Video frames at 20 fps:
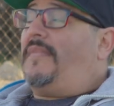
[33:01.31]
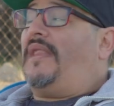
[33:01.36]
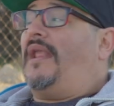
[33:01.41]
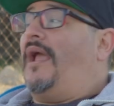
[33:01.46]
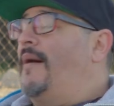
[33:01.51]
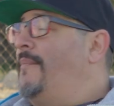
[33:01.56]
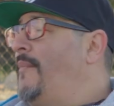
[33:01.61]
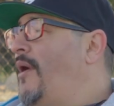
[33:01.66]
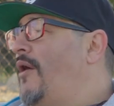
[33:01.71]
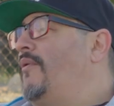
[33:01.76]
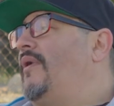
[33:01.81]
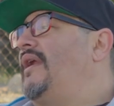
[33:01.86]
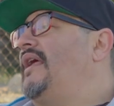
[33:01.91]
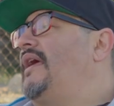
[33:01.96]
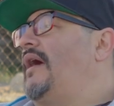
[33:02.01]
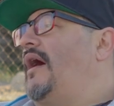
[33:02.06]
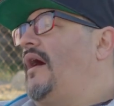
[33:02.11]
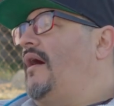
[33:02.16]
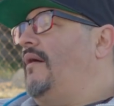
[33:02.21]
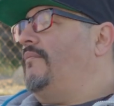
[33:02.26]
I'm already
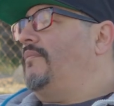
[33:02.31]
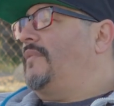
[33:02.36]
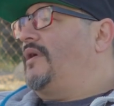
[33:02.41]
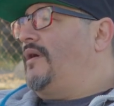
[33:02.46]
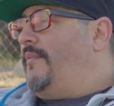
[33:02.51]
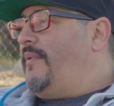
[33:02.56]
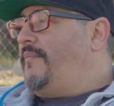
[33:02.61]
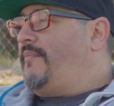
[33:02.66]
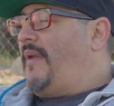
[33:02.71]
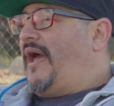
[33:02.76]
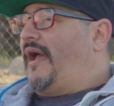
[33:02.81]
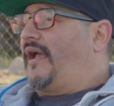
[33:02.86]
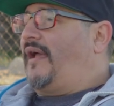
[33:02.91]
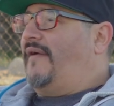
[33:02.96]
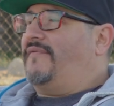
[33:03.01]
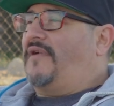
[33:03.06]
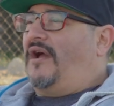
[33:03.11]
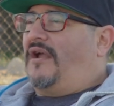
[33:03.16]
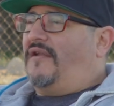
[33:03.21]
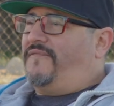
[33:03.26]
coming back.
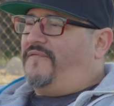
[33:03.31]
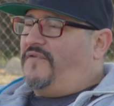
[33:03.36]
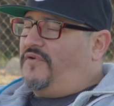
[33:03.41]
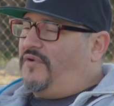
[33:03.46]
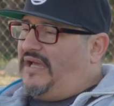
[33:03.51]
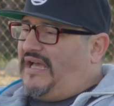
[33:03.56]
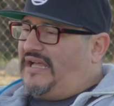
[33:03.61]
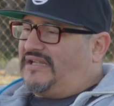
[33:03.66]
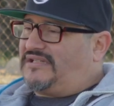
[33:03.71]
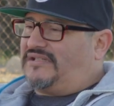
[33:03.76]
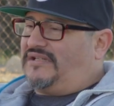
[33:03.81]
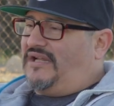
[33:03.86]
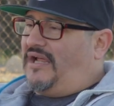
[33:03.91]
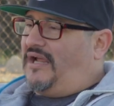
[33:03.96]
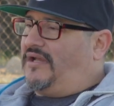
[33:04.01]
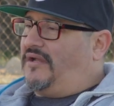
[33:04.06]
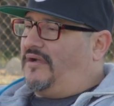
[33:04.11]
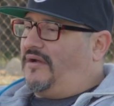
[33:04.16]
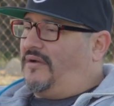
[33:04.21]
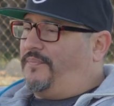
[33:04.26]
I've got a few guests
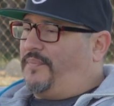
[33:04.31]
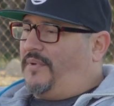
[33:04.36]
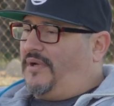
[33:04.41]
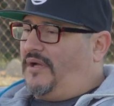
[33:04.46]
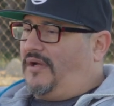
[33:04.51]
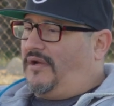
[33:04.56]
lined up.